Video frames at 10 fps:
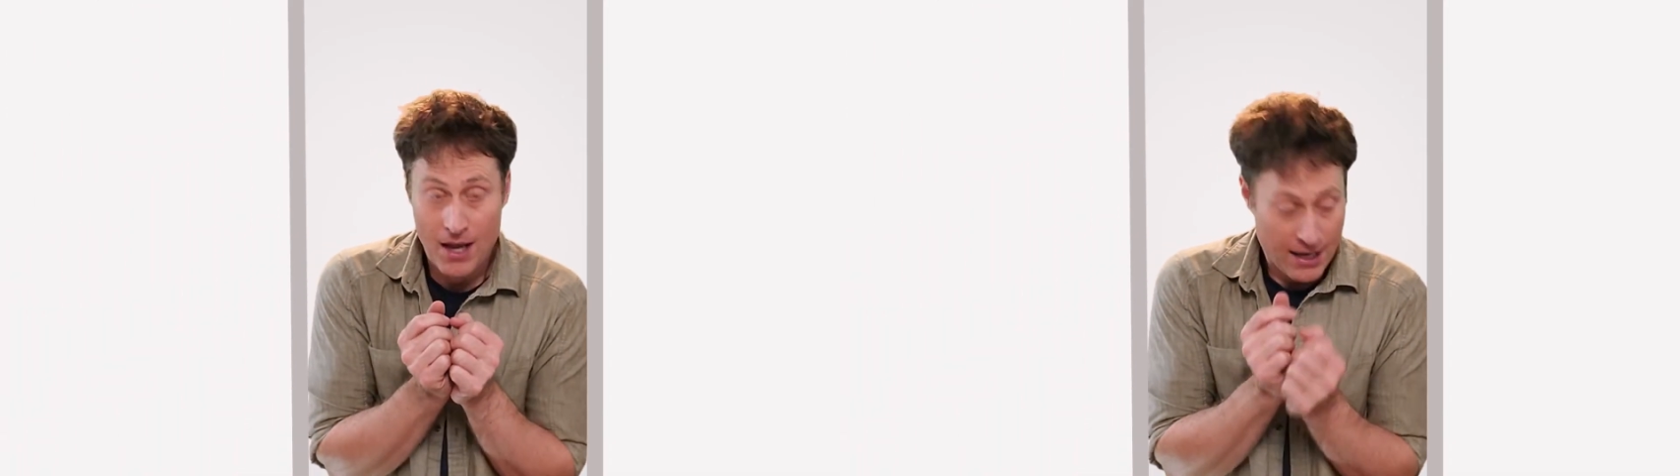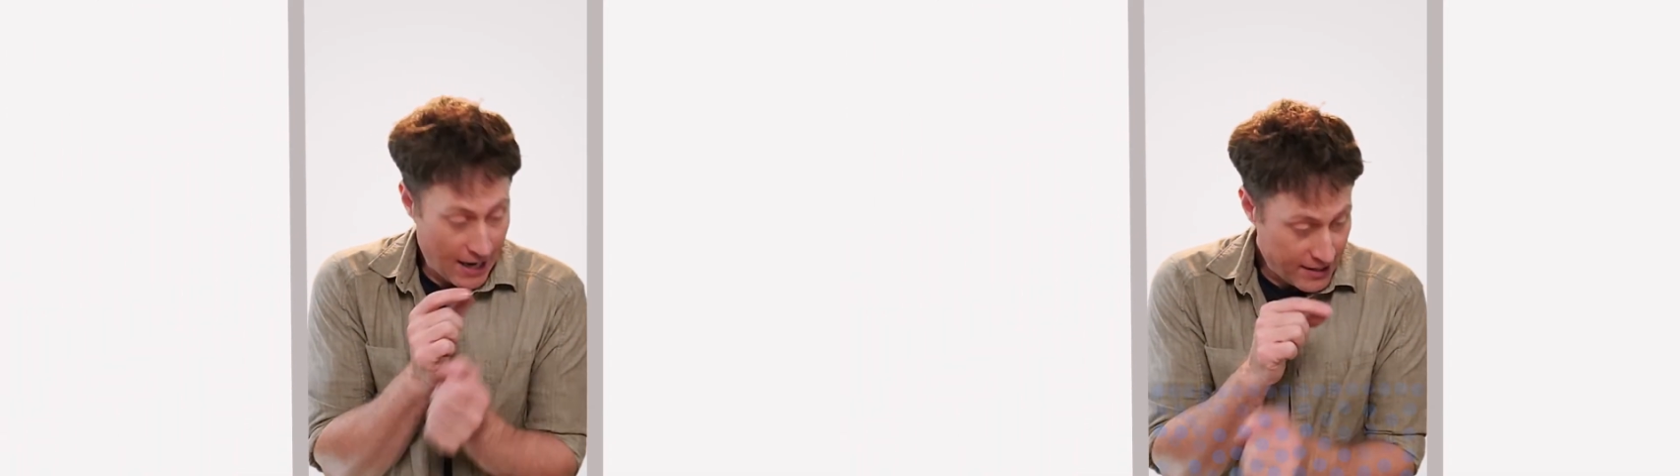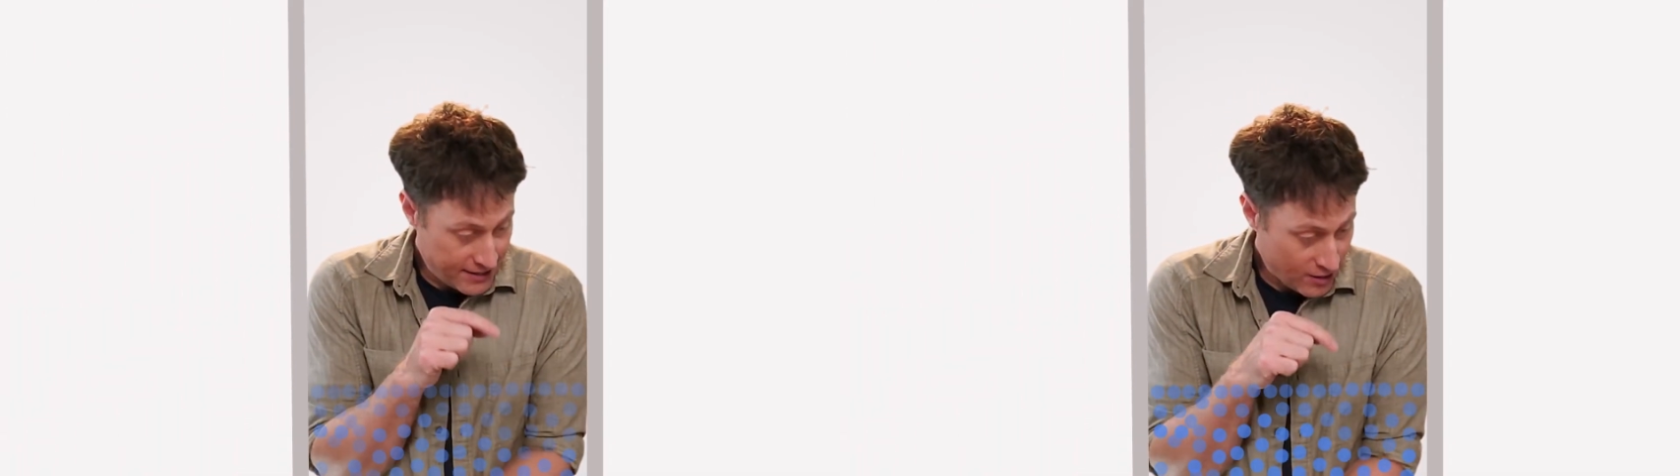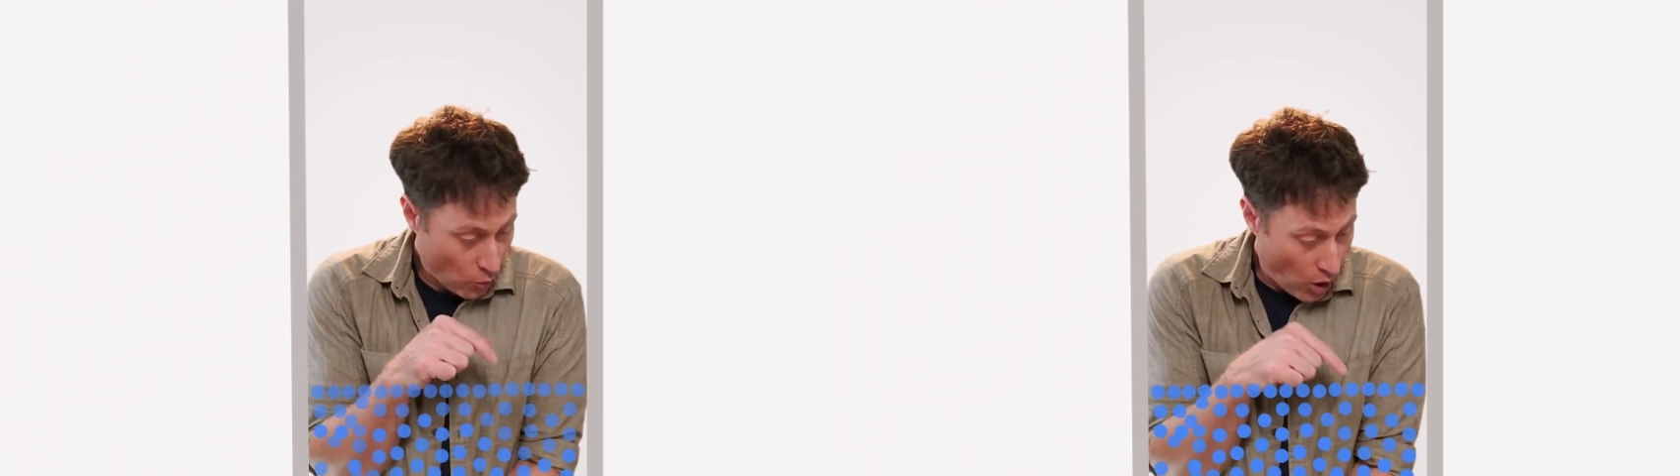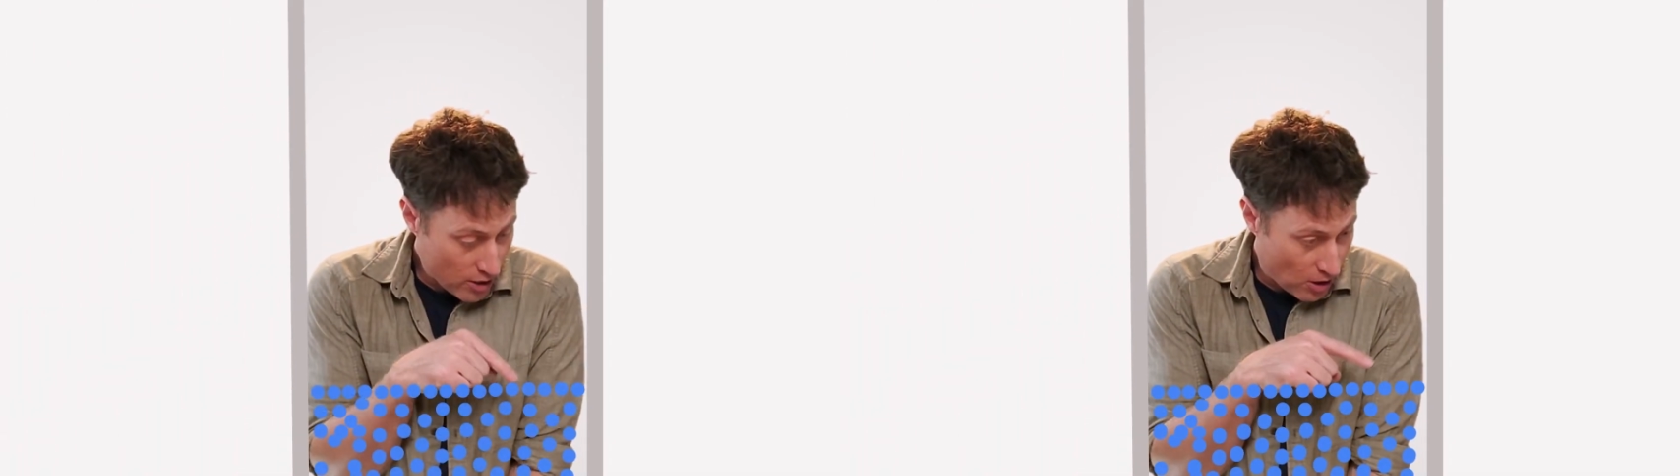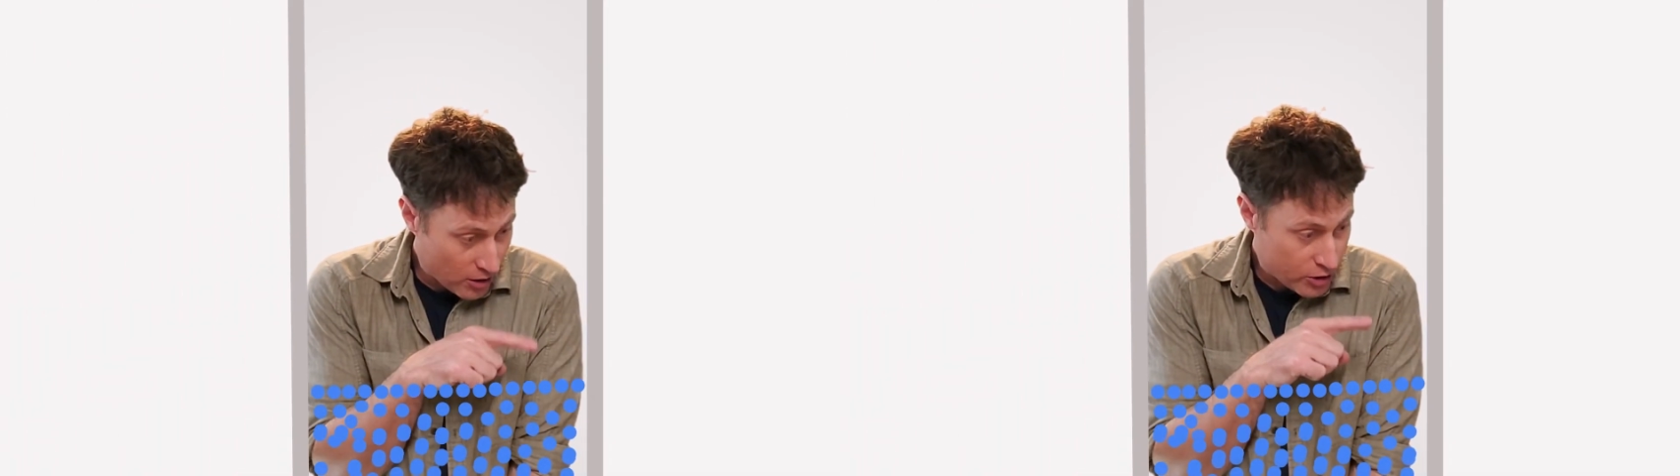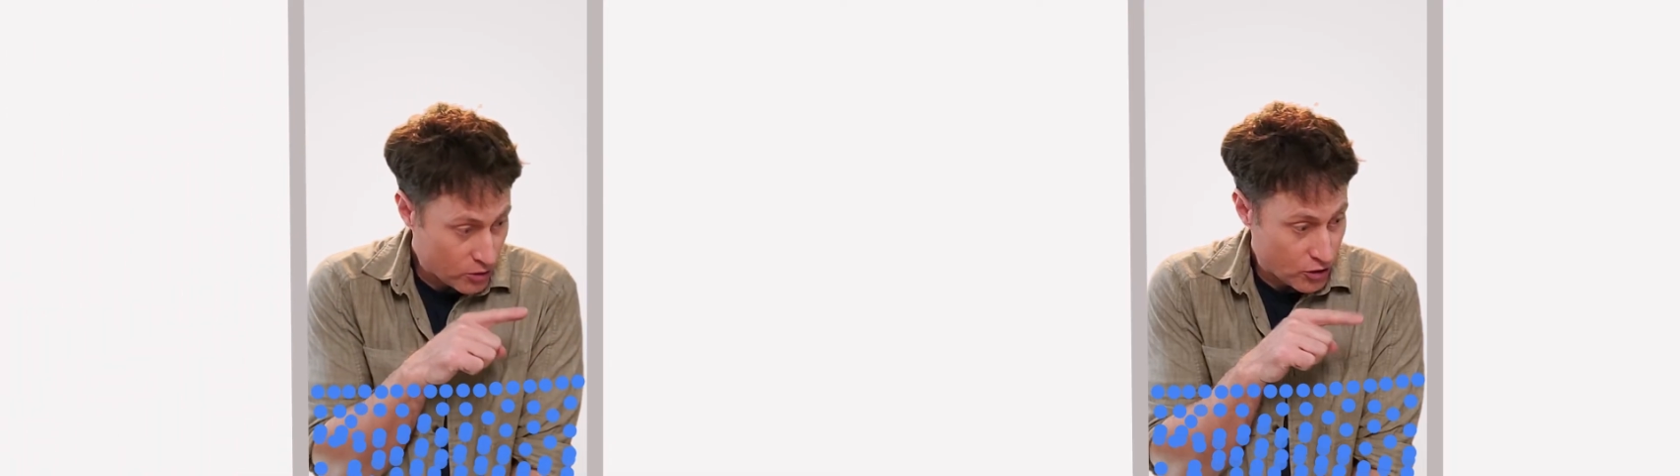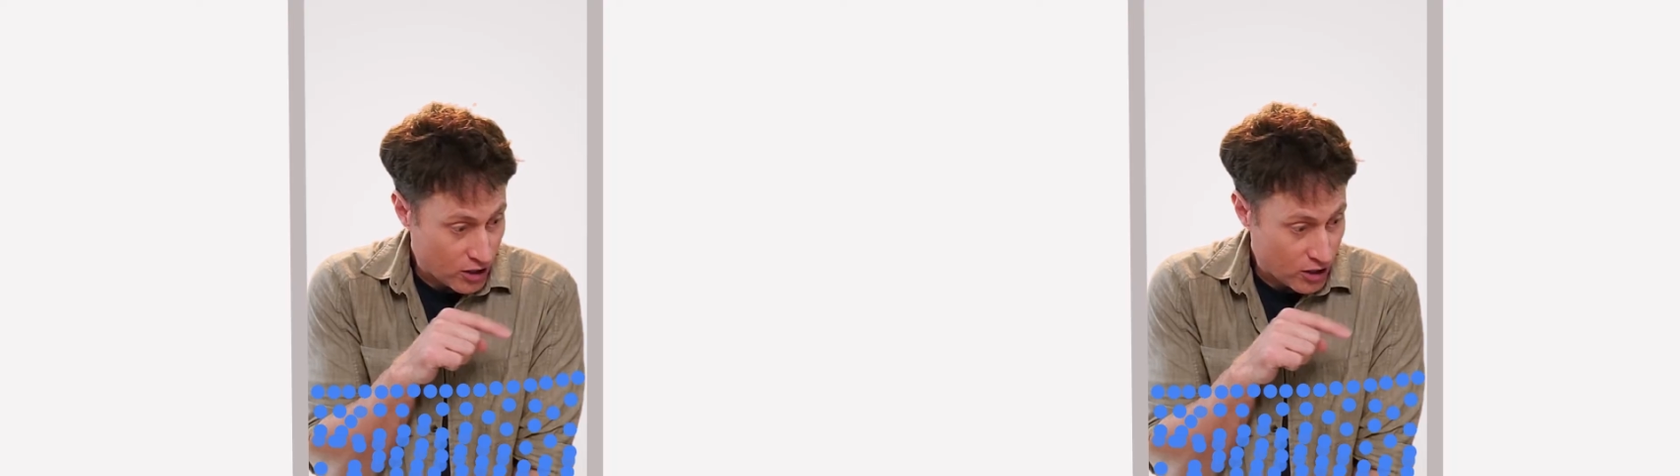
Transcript: Now you see the water molecules